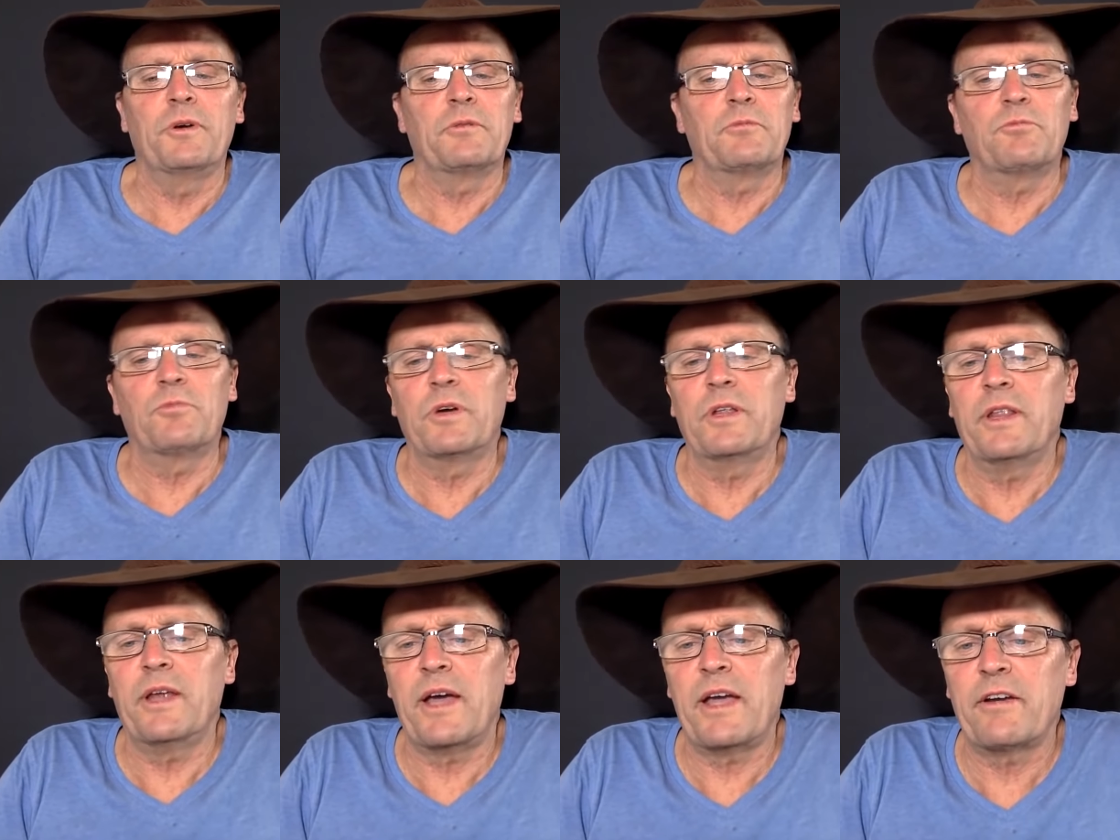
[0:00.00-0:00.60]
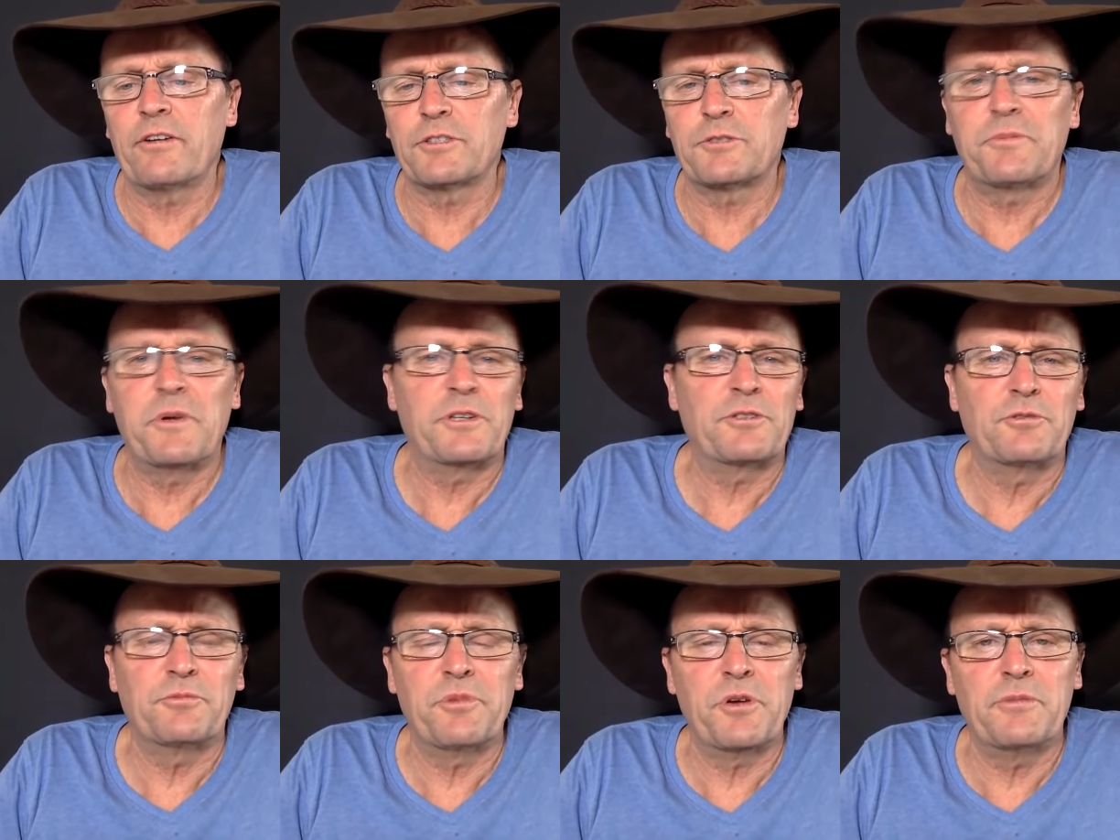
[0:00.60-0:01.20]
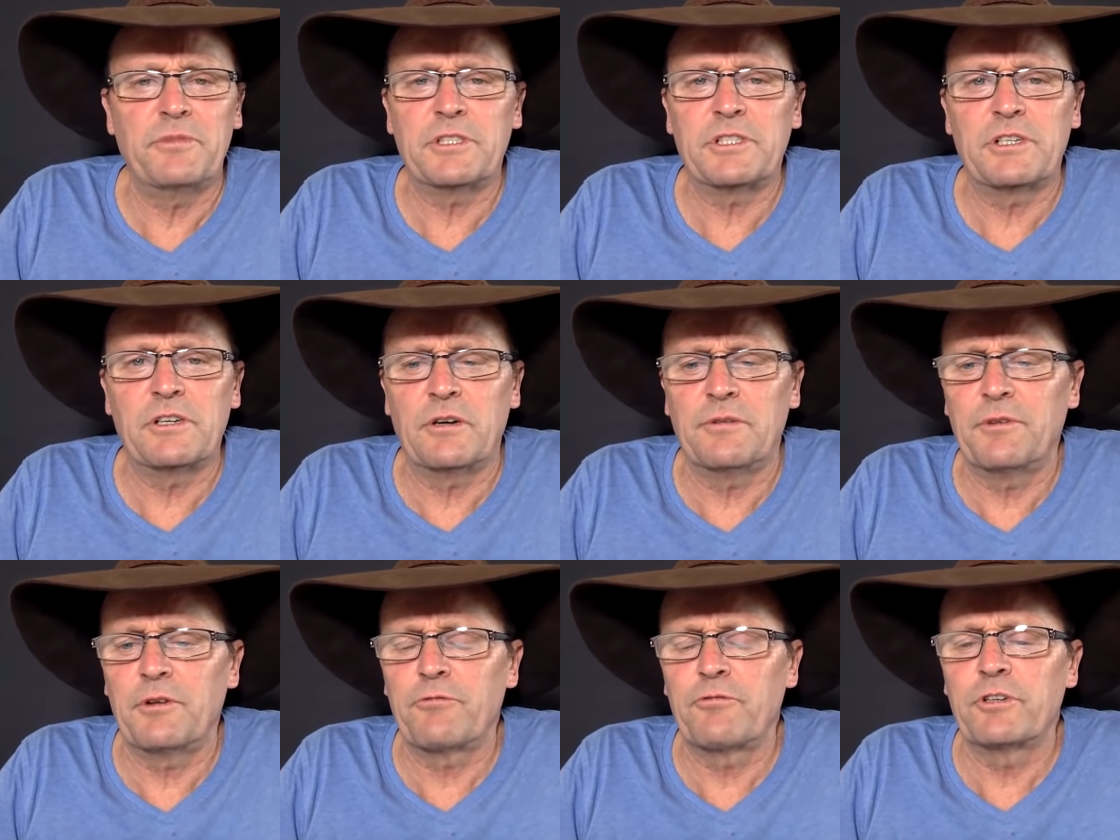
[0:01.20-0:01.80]
But whether they got special permits,
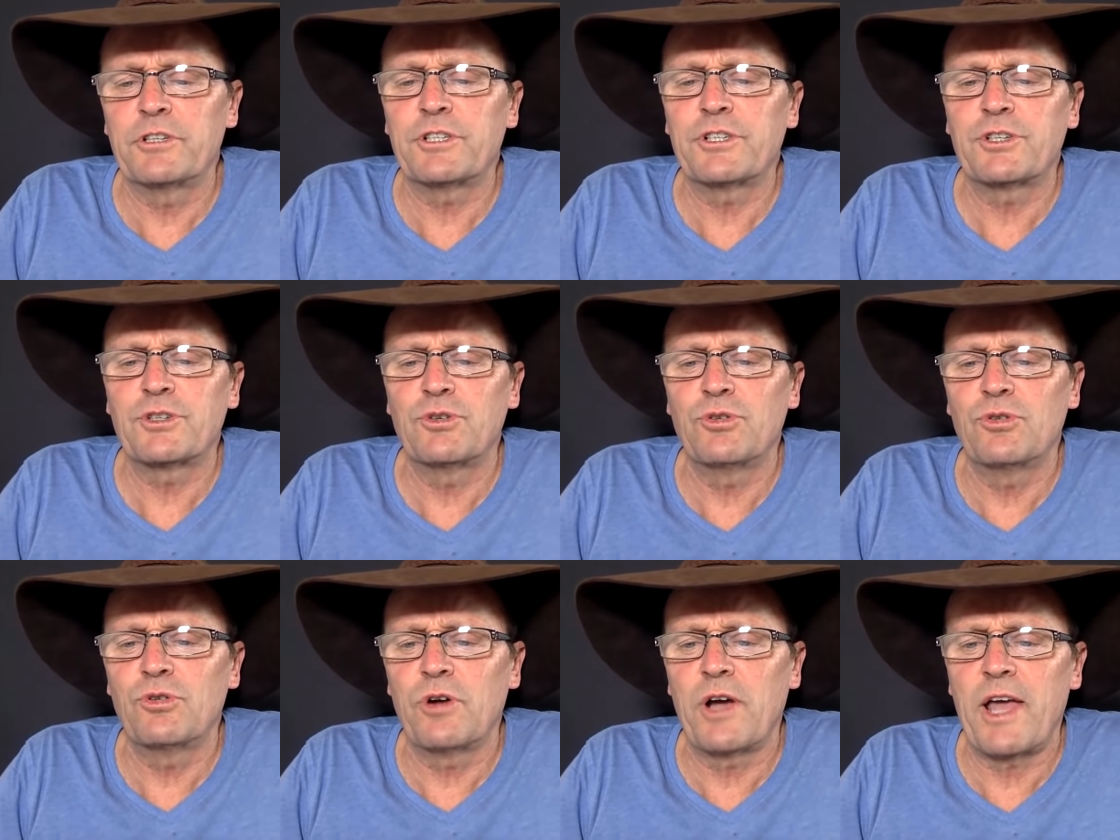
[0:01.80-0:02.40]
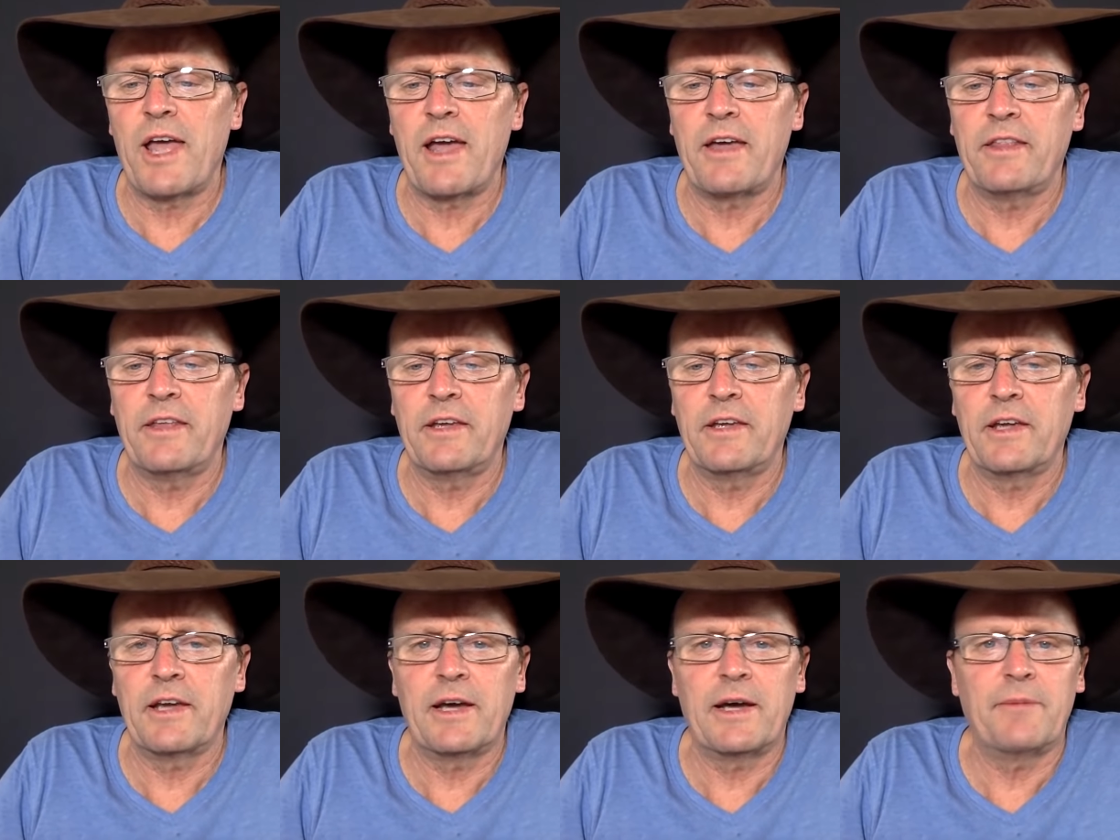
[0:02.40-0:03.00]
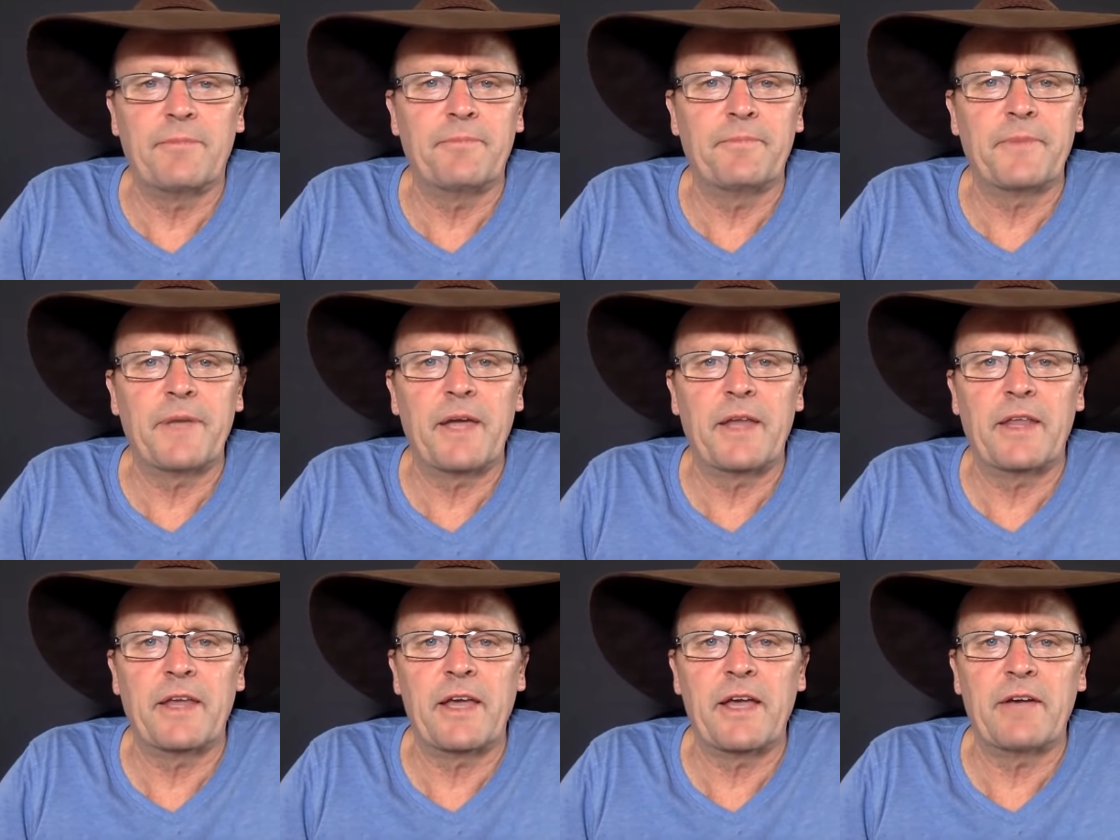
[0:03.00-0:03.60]
yeah, I'm not really sure how
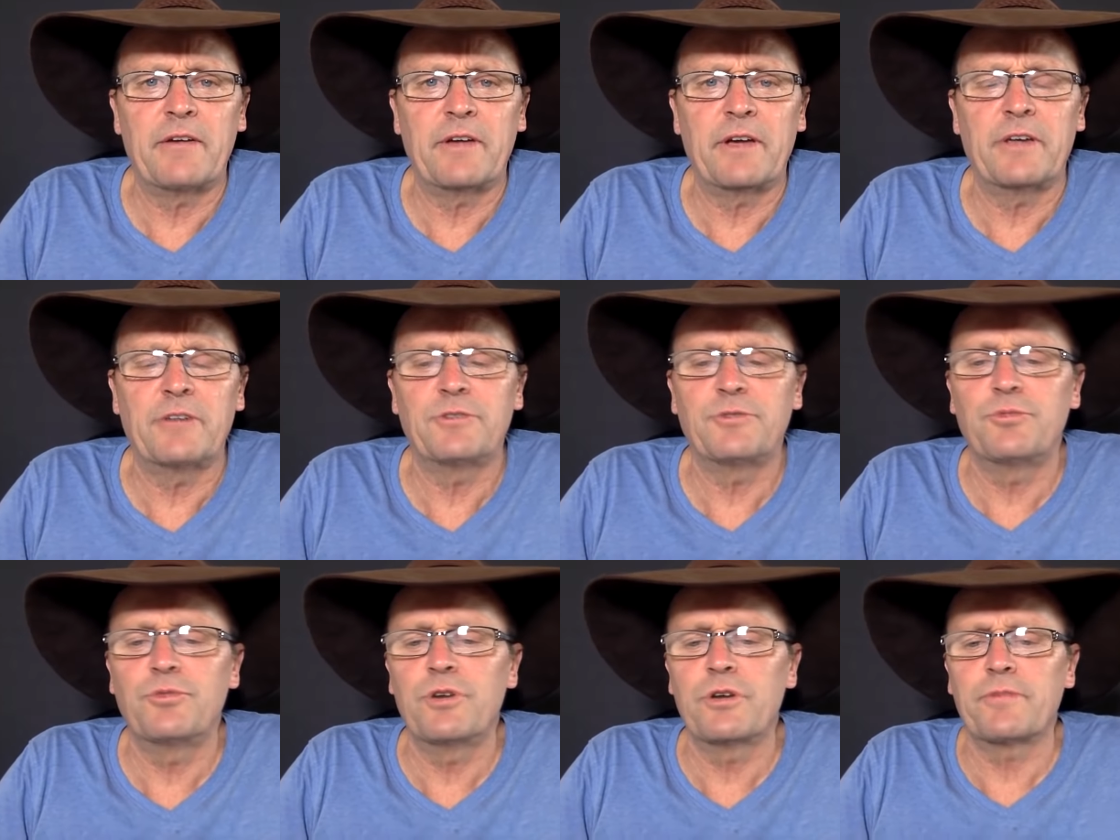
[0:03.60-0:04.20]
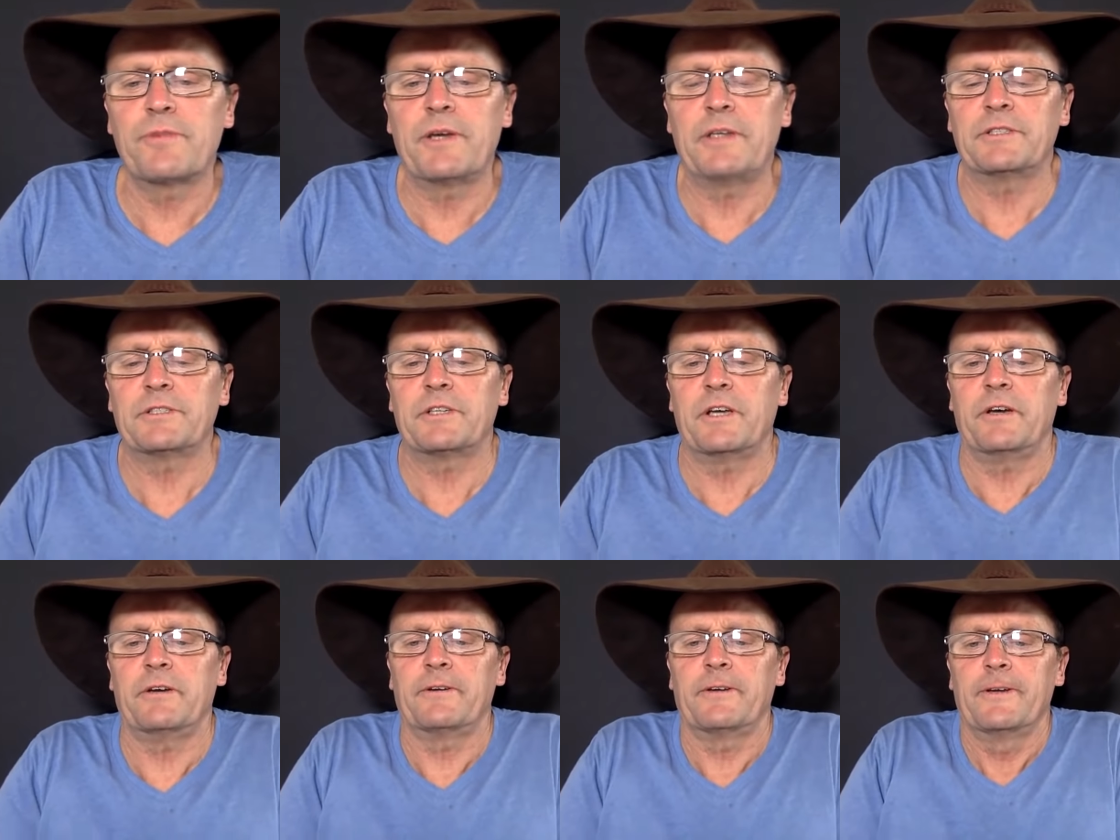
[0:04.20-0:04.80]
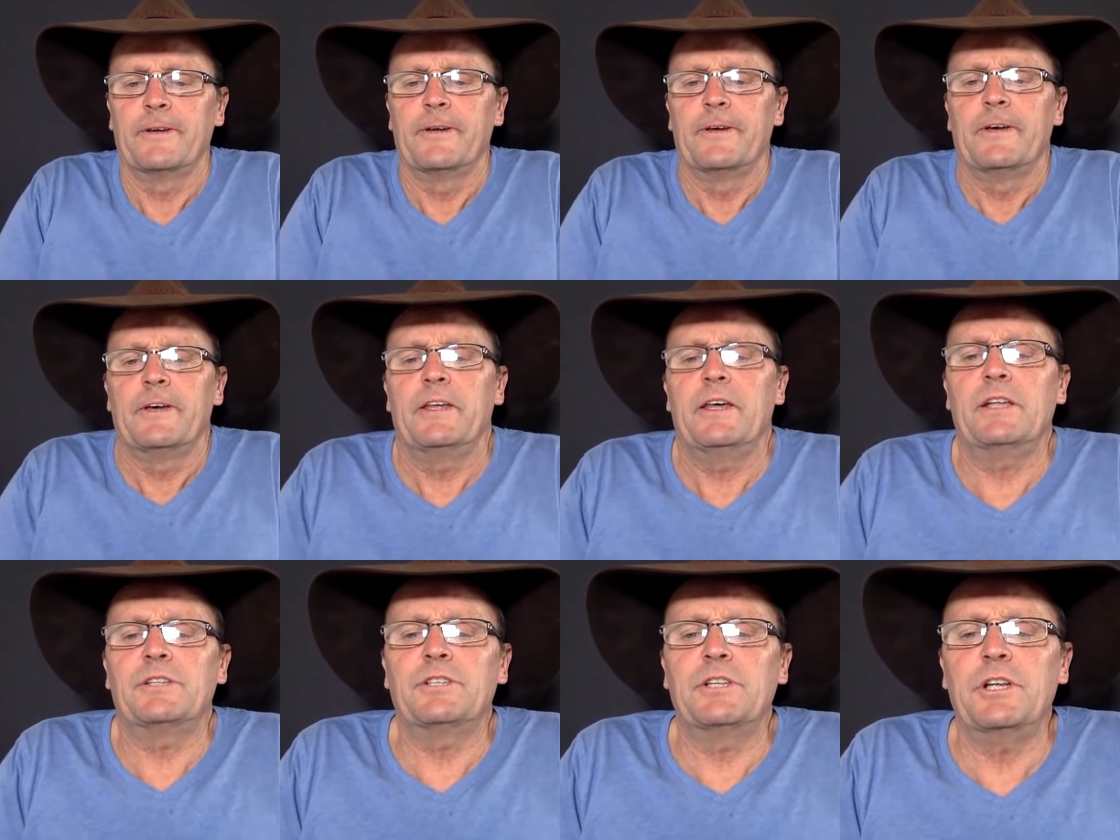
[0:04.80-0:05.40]
the hound hunters work, mate. So
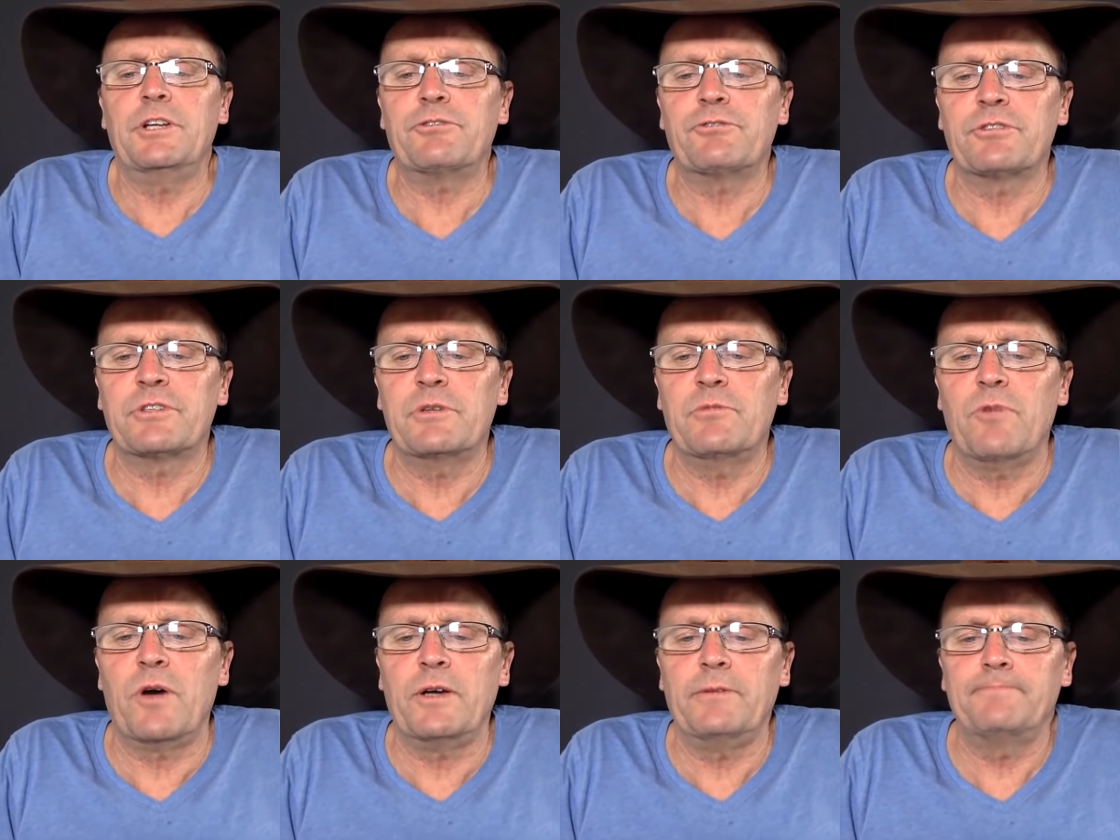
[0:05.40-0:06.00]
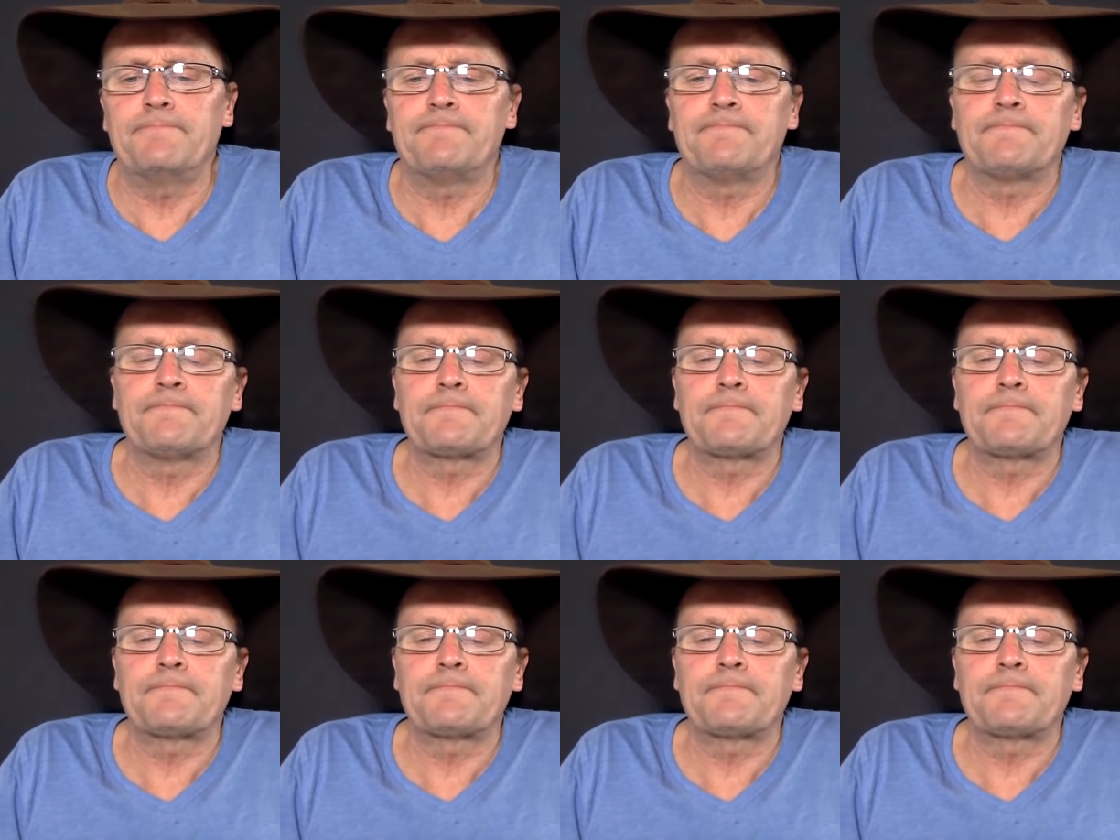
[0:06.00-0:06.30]
that's an interesting one.